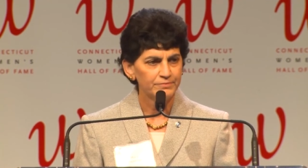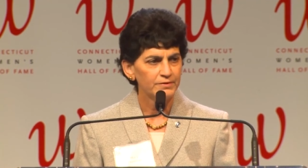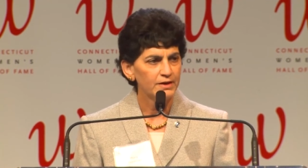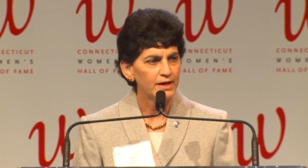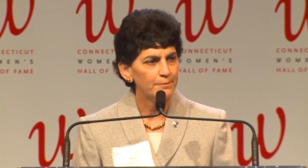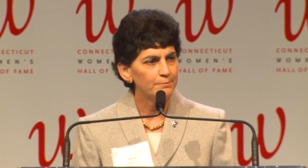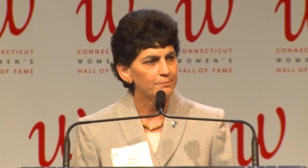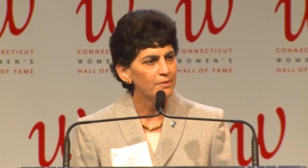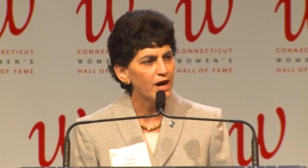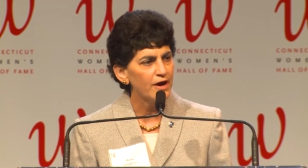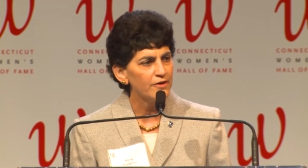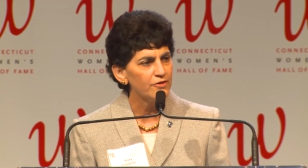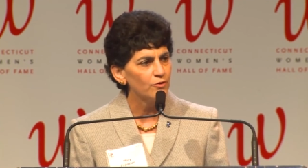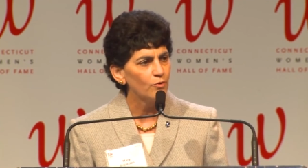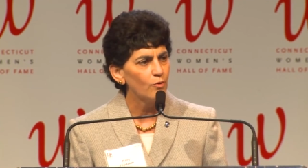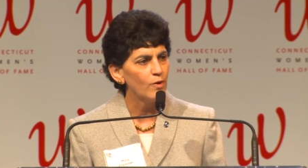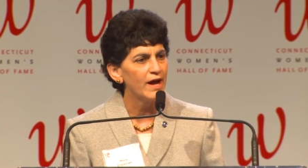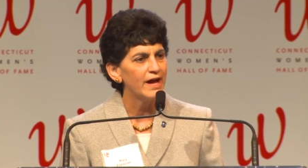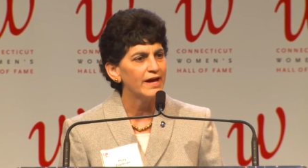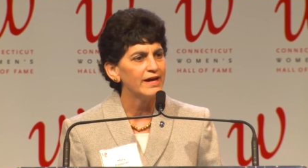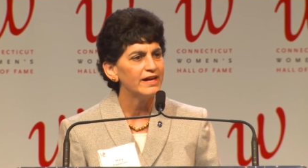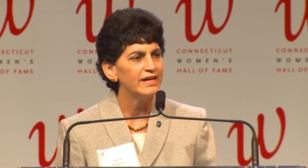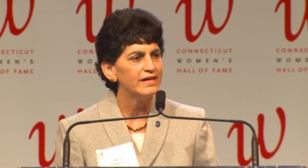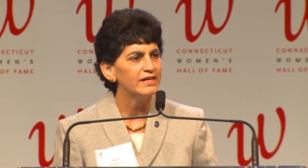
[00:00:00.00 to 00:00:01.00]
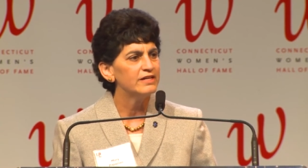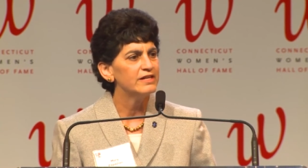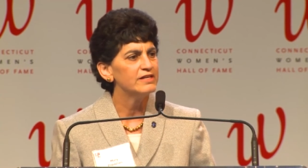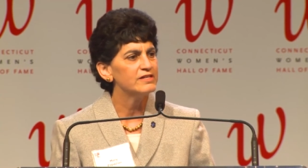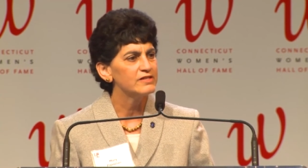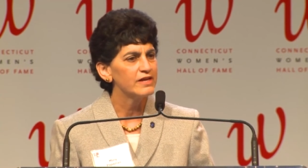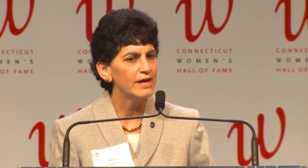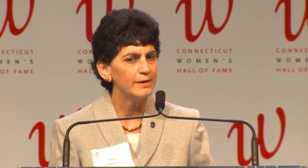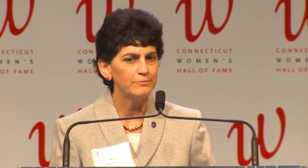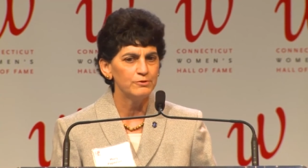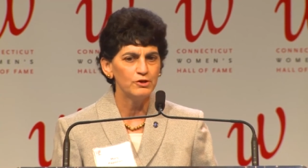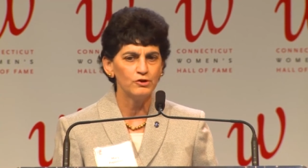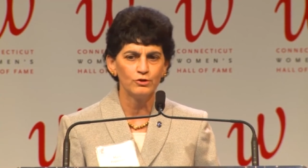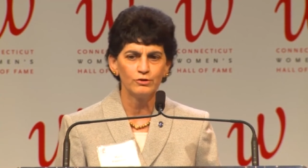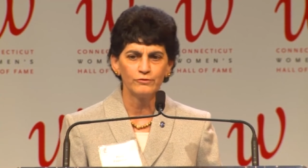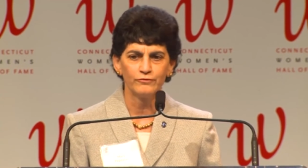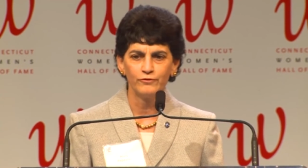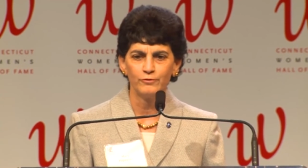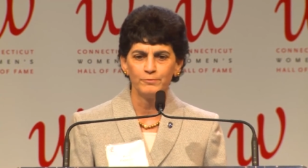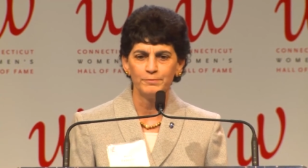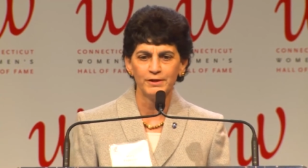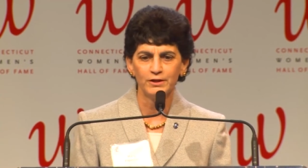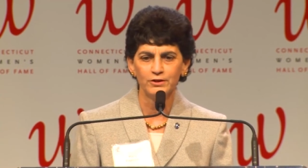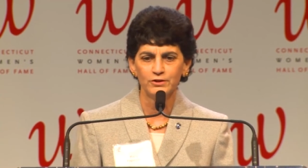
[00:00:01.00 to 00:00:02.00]
And by the way, it is a
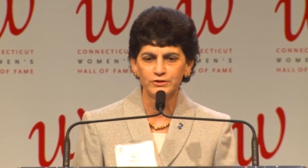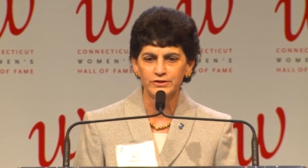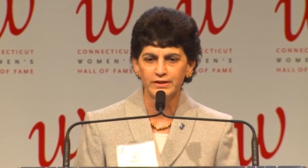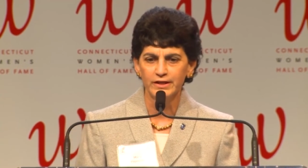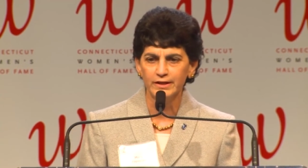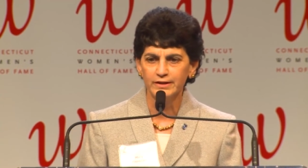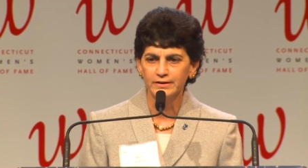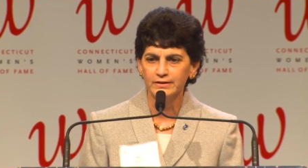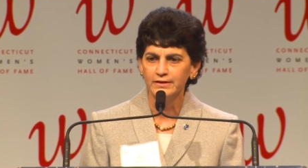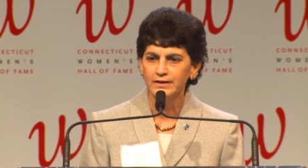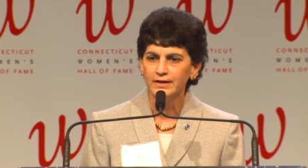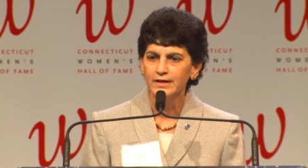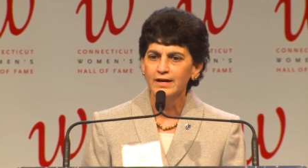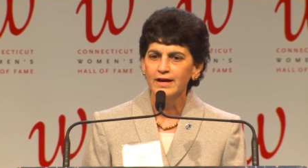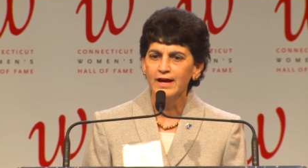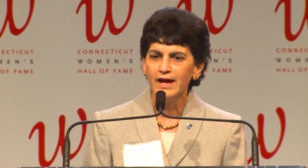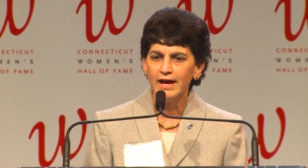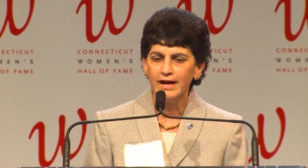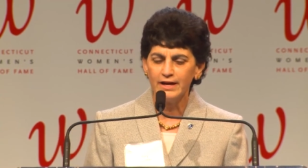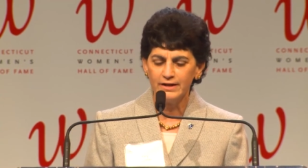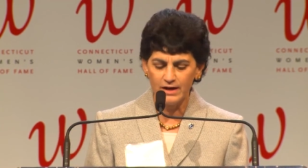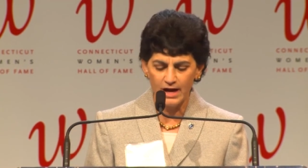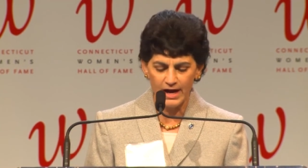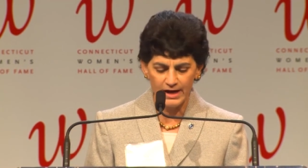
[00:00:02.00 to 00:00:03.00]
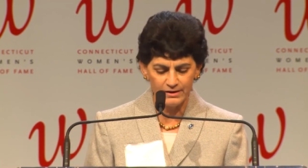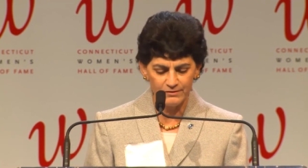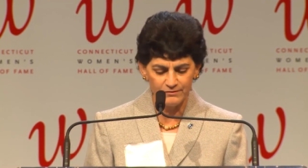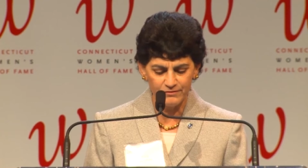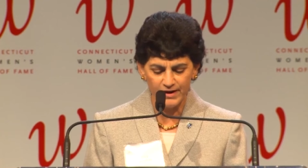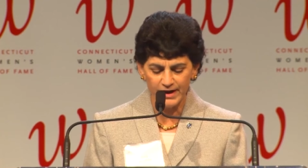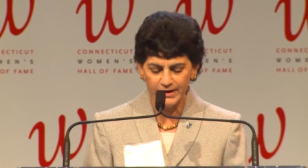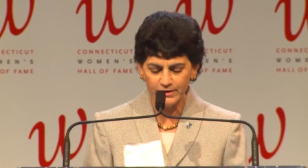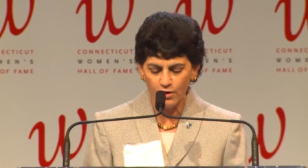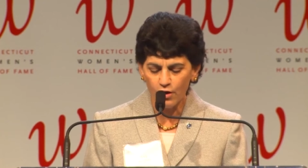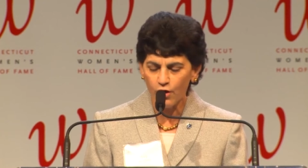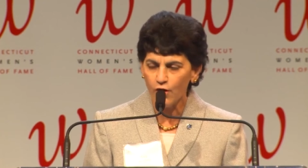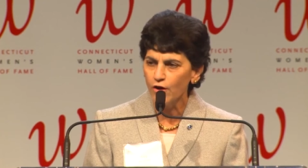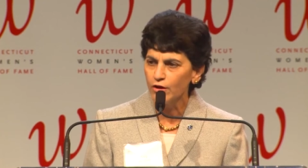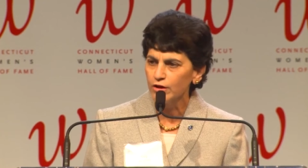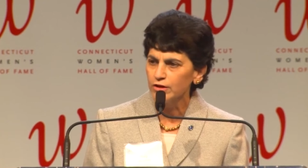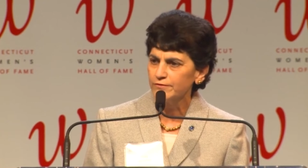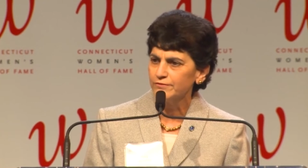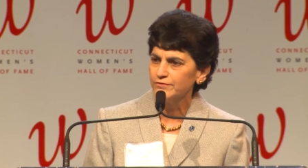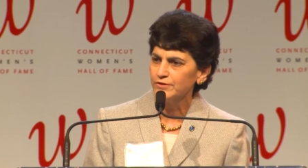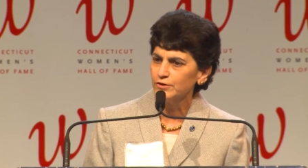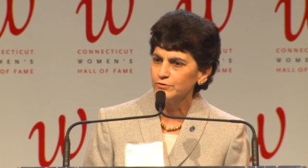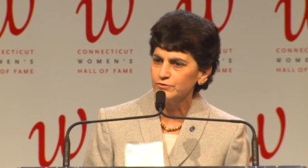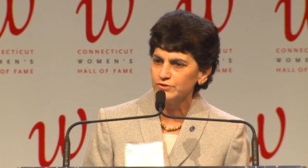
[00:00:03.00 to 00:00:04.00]
beautiful building, and I invite all
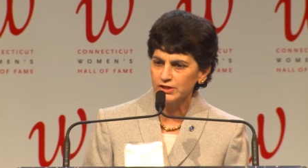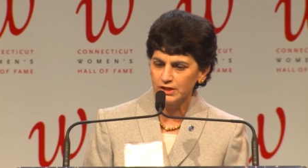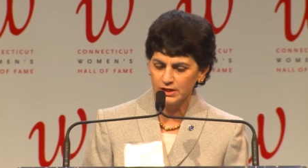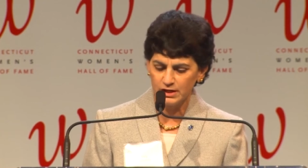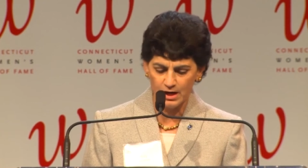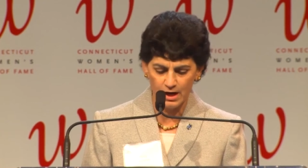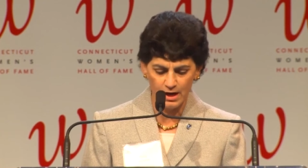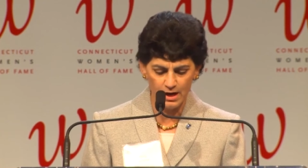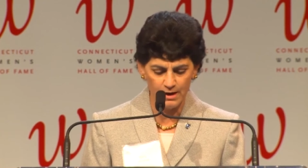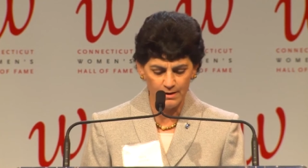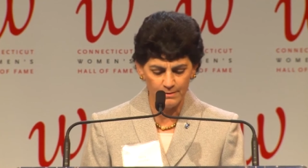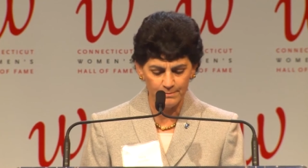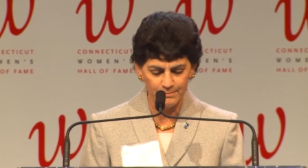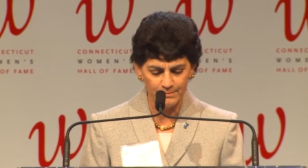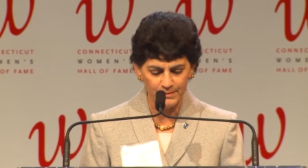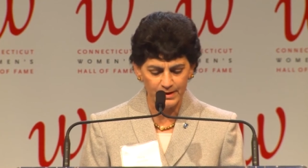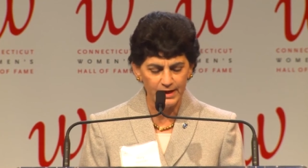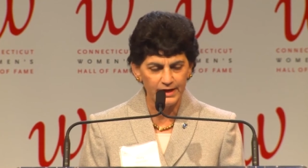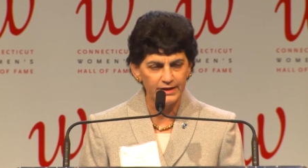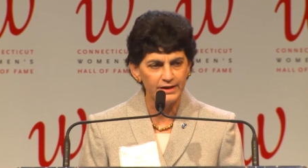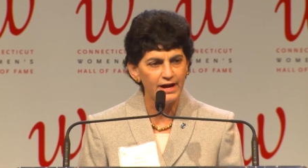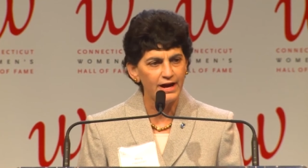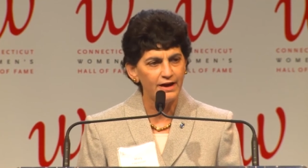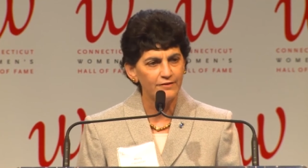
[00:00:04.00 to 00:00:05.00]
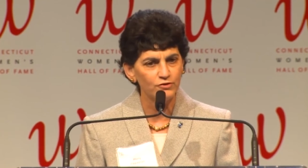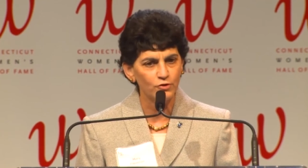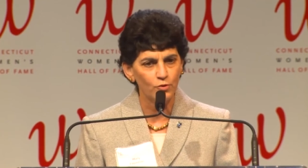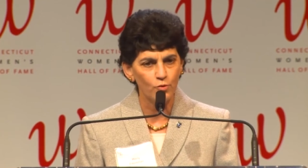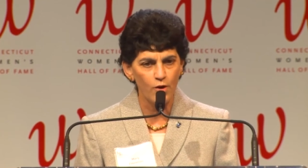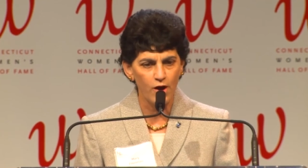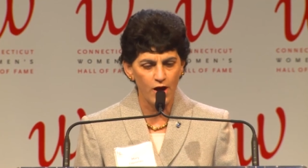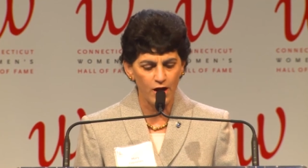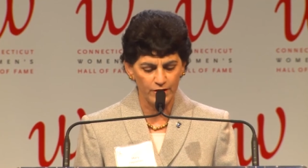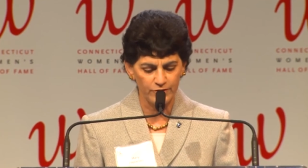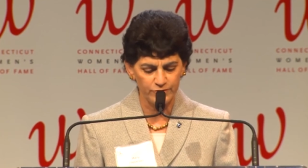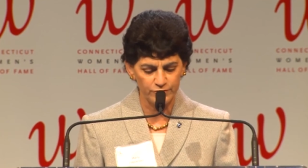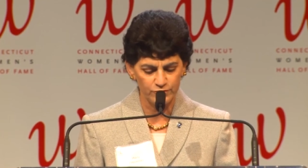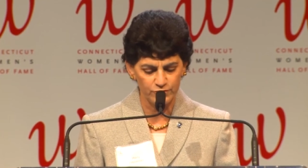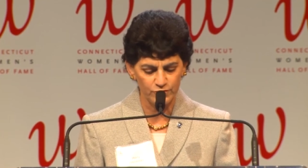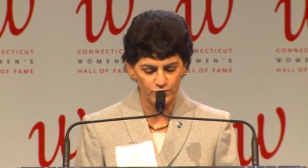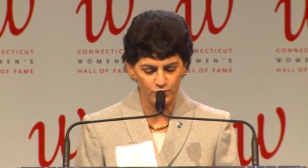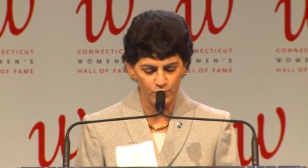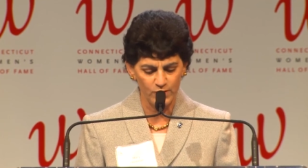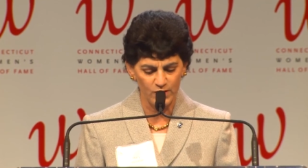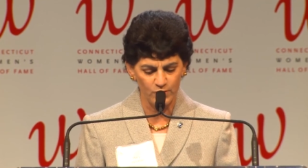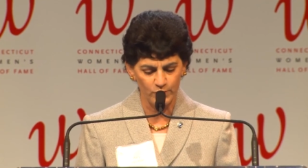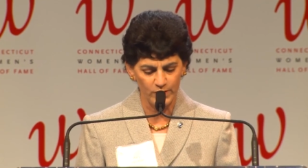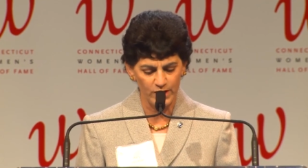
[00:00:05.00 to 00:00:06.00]
of you to come and have a walkthrough
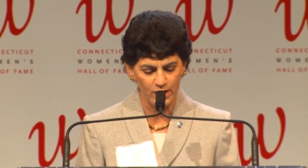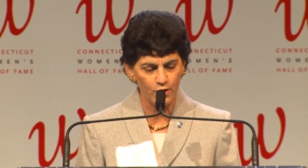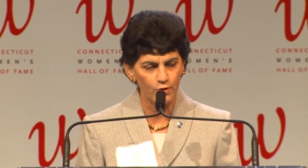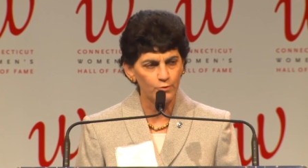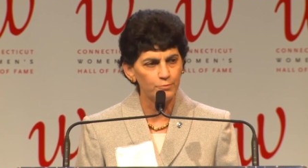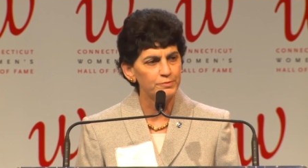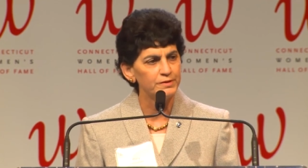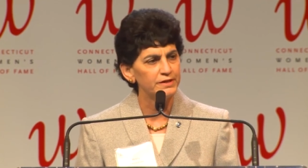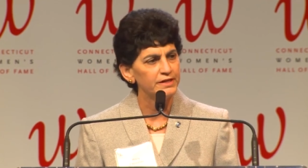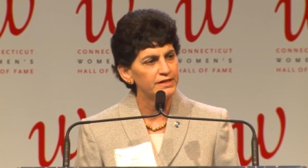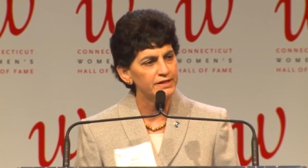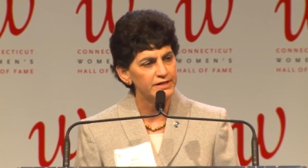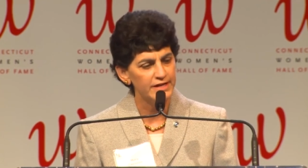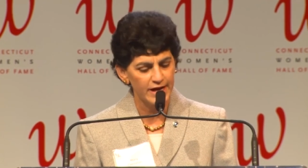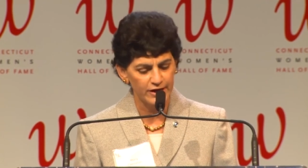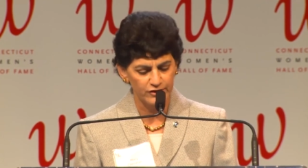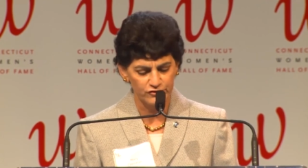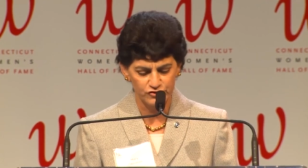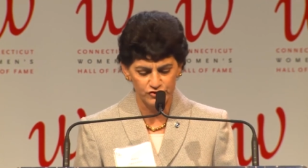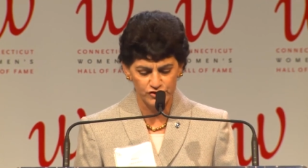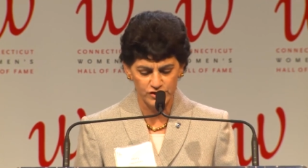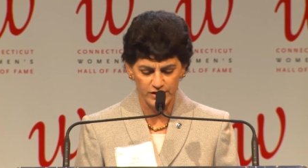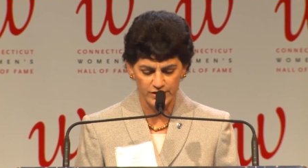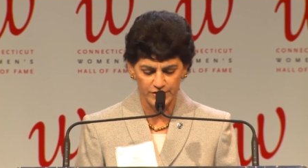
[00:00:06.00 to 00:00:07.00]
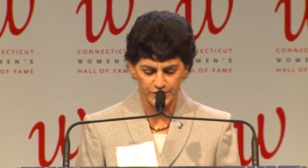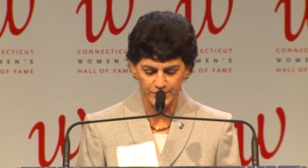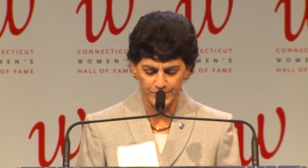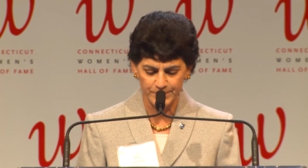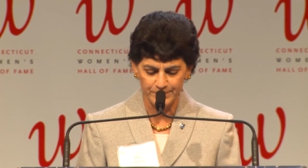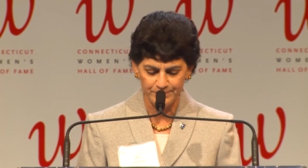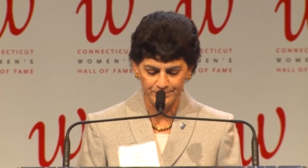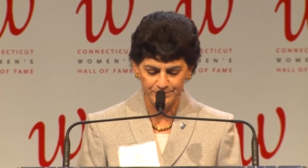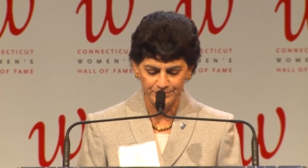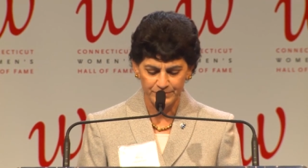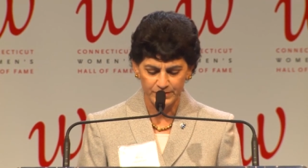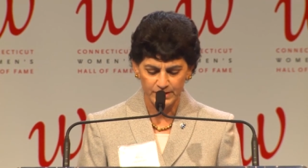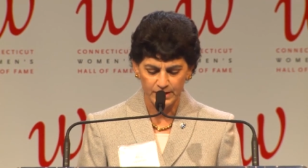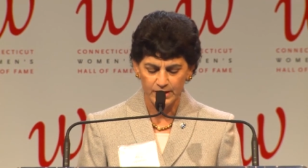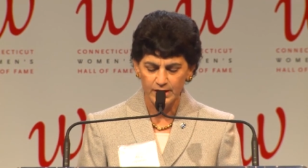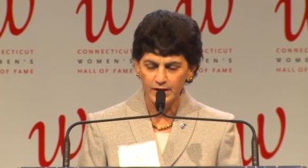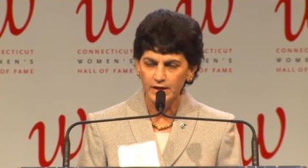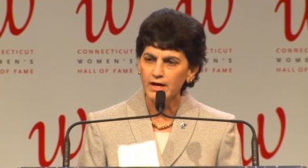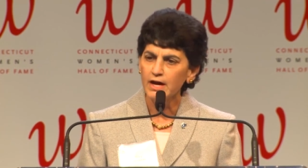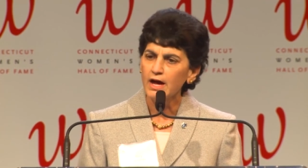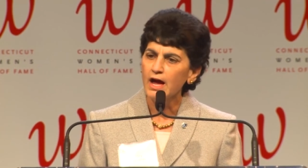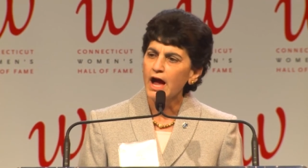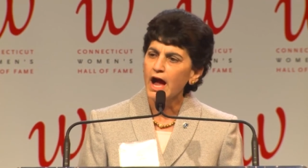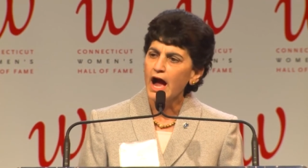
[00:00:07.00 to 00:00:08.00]
when we open it next year.
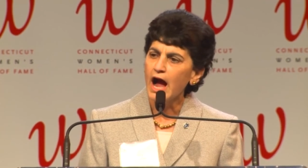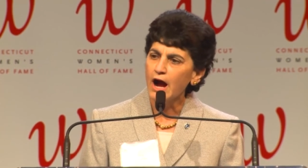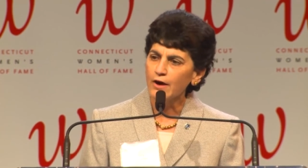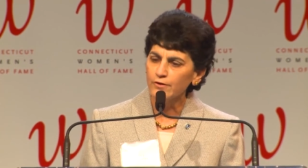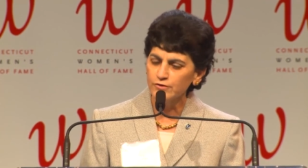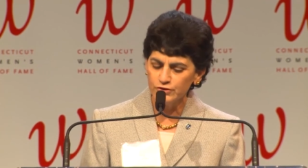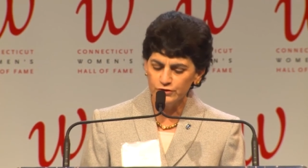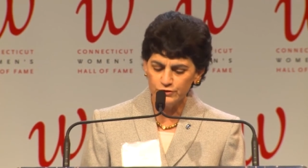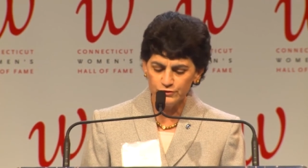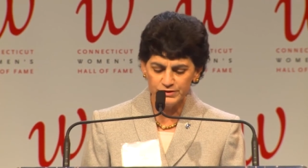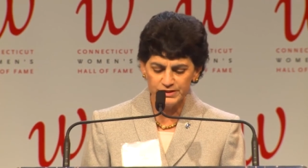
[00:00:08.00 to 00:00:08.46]
Our new